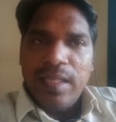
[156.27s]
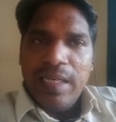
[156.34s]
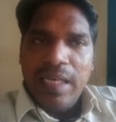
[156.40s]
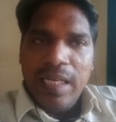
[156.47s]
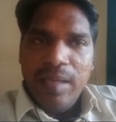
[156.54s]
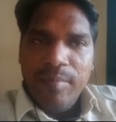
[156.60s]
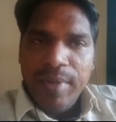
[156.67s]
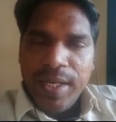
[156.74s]

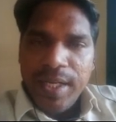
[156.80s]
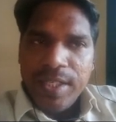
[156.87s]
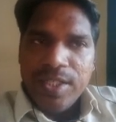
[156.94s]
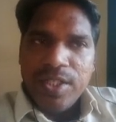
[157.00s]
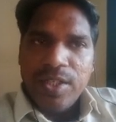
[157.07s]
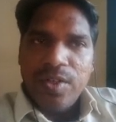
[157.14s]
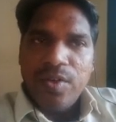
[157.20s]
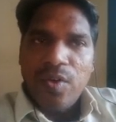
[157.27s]

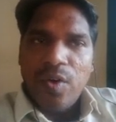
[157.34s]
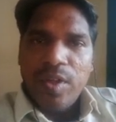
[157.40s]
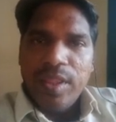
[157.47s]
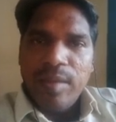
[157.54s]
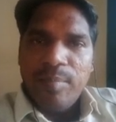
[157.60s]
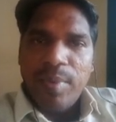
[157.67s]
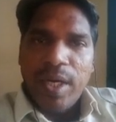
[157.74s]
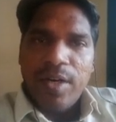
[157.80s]
limitation on
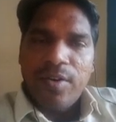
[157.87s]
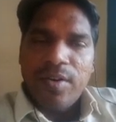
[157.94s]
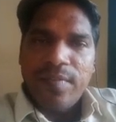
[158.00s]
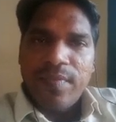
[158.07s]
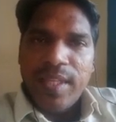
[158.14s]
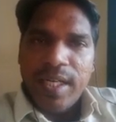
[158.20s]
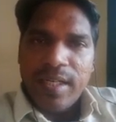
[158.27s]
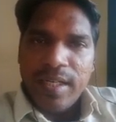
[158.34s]
the part
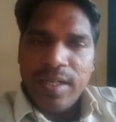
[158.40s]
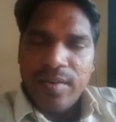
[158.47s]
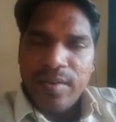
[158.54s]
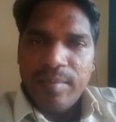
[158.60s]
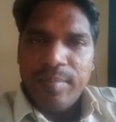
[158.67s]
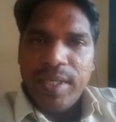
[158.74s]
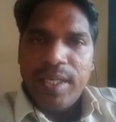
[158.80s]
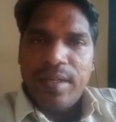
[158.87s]
of that
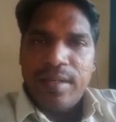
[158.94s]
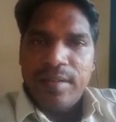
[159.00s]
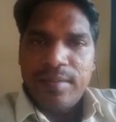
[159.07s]
government.